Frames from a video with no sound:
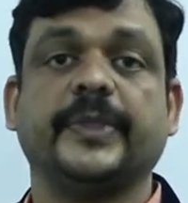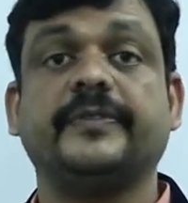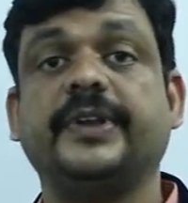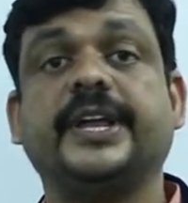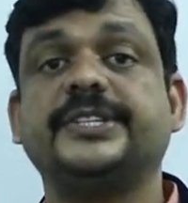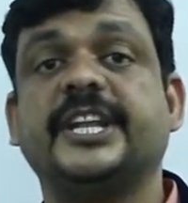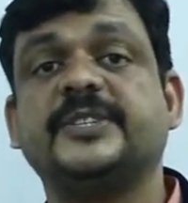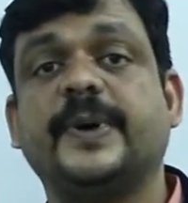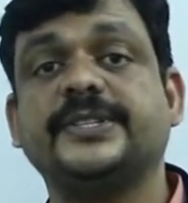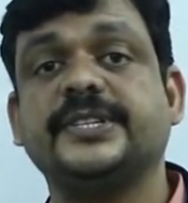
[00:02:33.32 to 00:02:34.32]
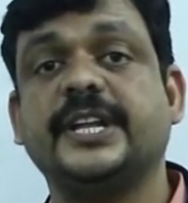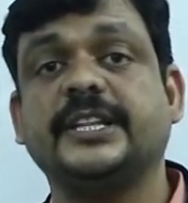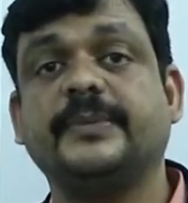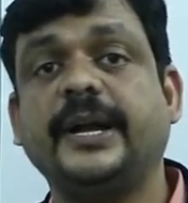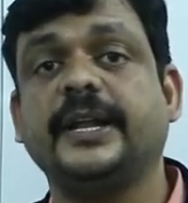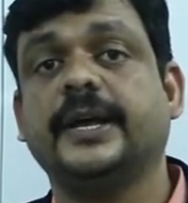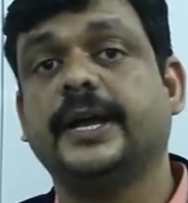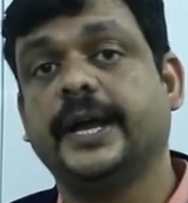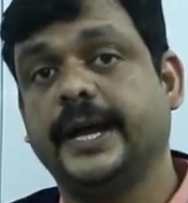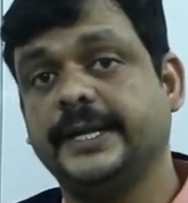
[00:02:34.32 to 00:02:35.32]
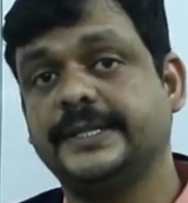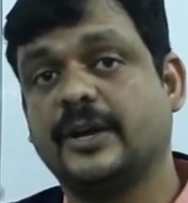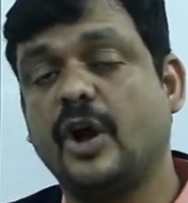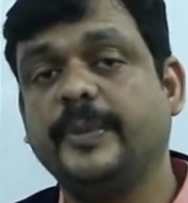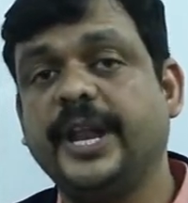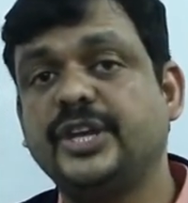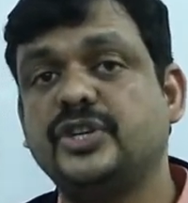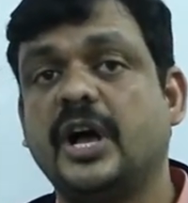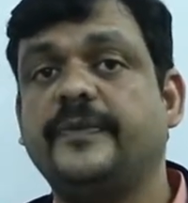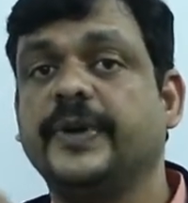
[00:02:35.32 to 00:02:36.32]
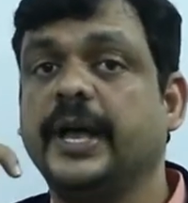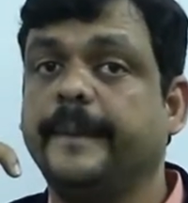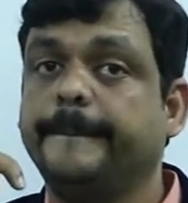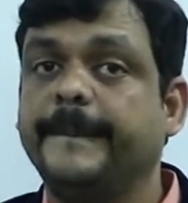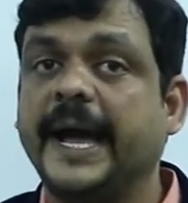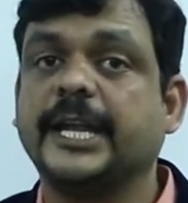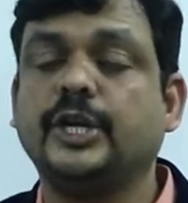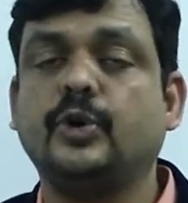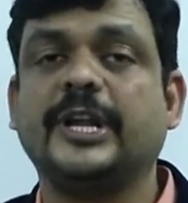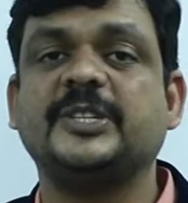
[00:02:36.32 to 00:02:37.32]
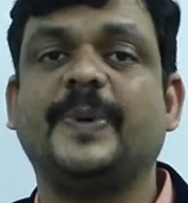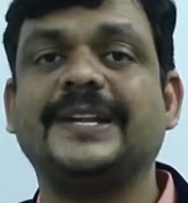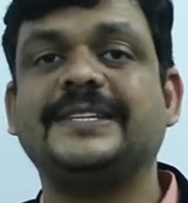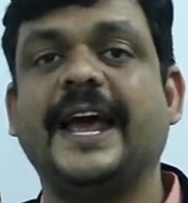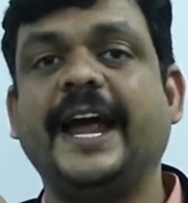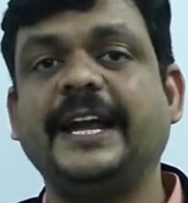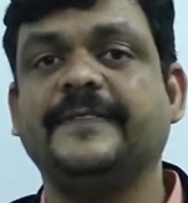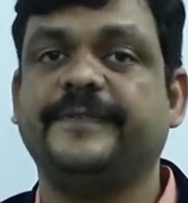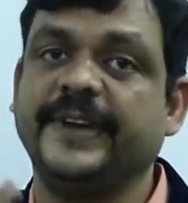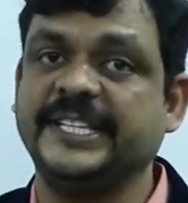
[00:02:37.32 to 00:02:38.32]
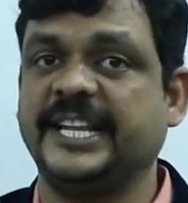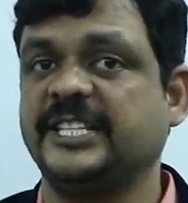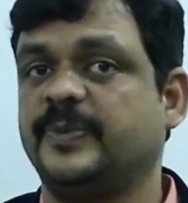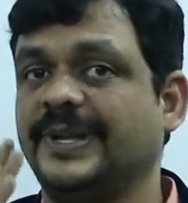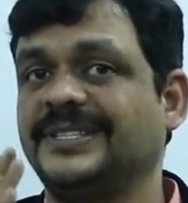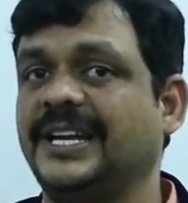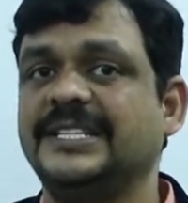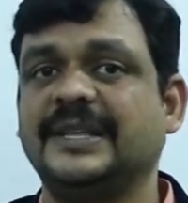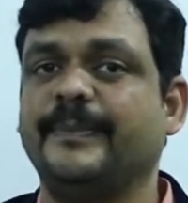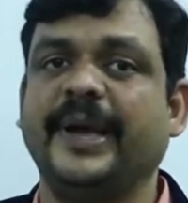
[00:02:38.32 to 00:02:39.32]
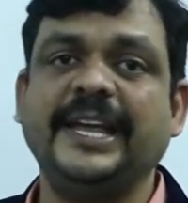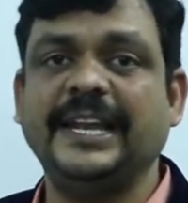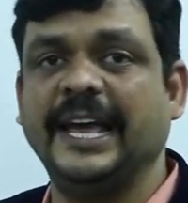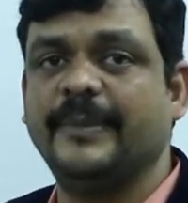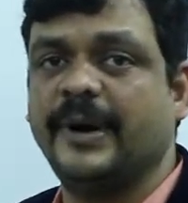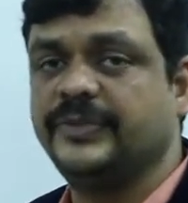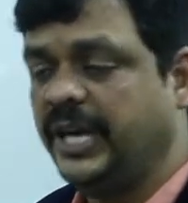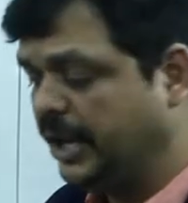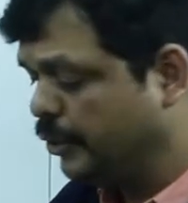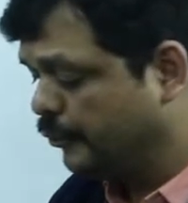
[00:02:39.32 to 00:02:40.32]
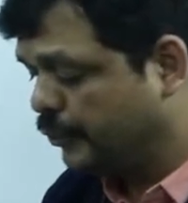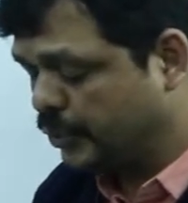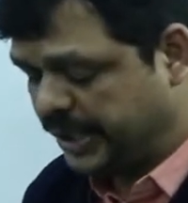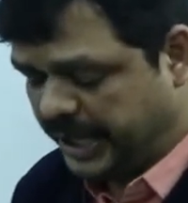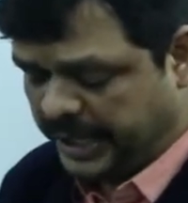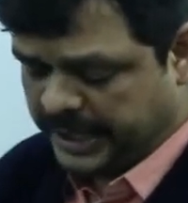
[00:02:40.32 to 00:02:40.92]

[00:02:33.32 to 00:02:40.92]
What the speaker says: Frequency response is nothing but it is the combination of magnitude response and phase response. That is the main aim of the Fourier